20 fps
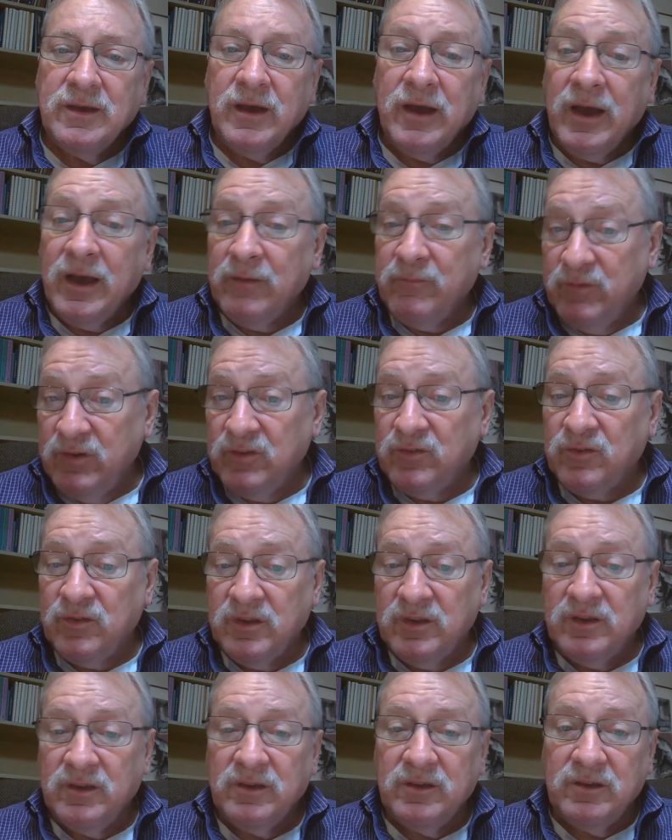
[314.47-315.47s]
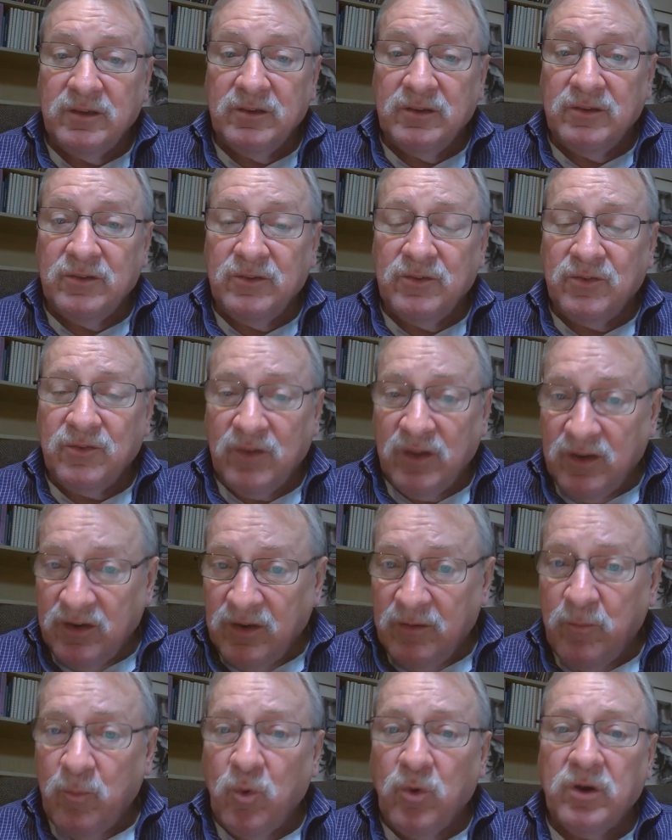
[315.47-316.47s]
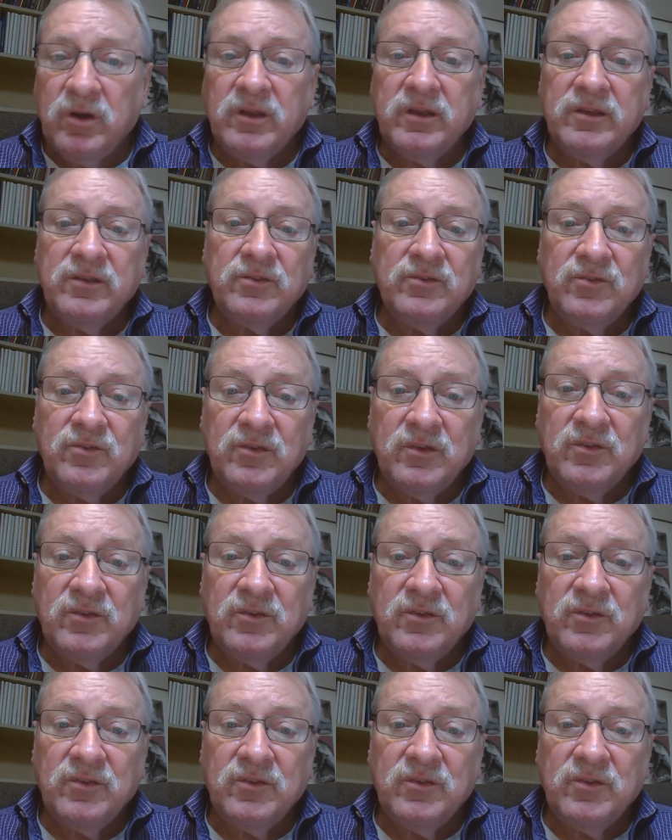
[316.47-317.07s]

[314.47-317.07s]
Obviously, Sunday morning is